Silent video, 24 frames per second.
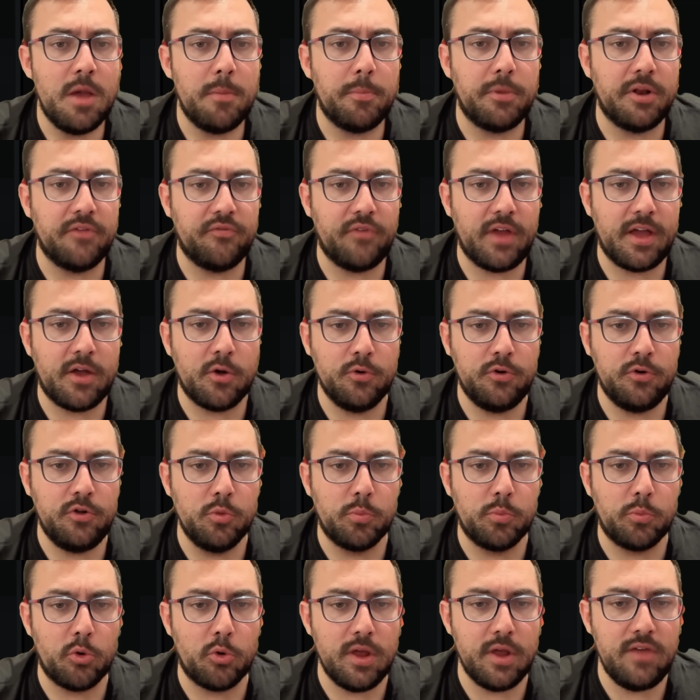But if I go
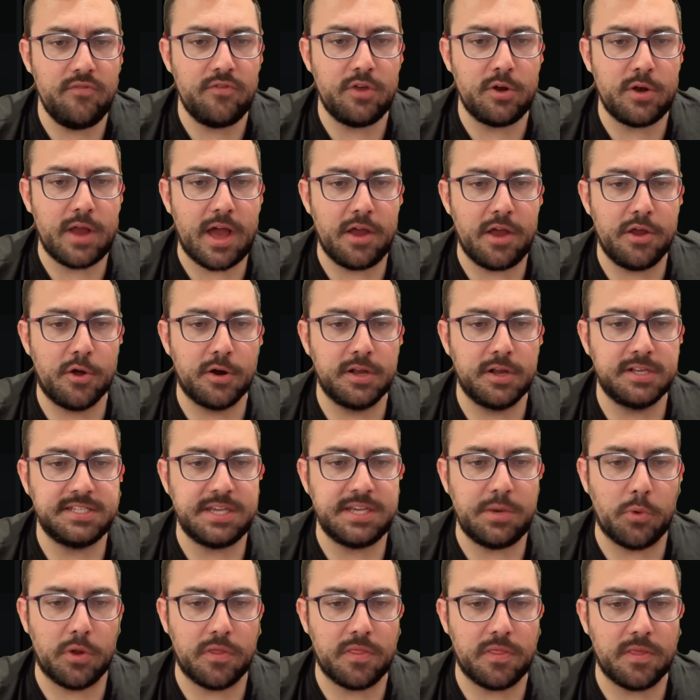to preview now, you're going to
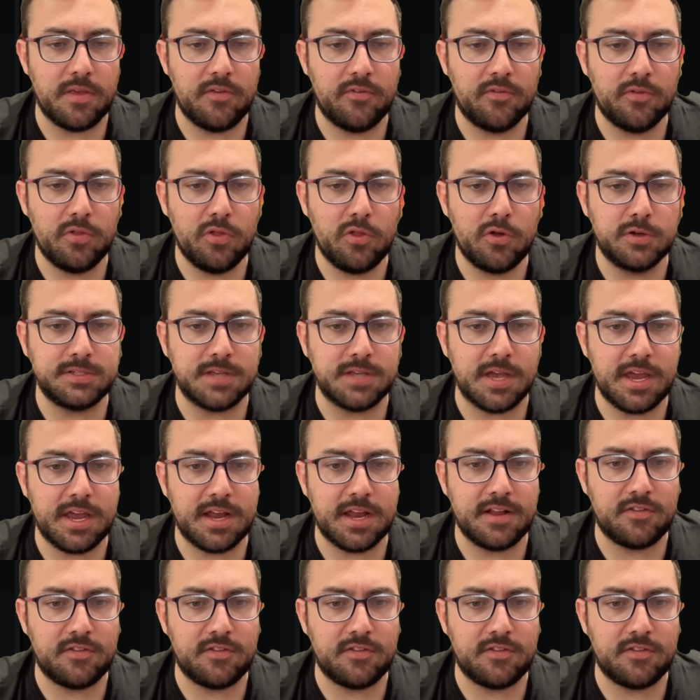see what this looks like.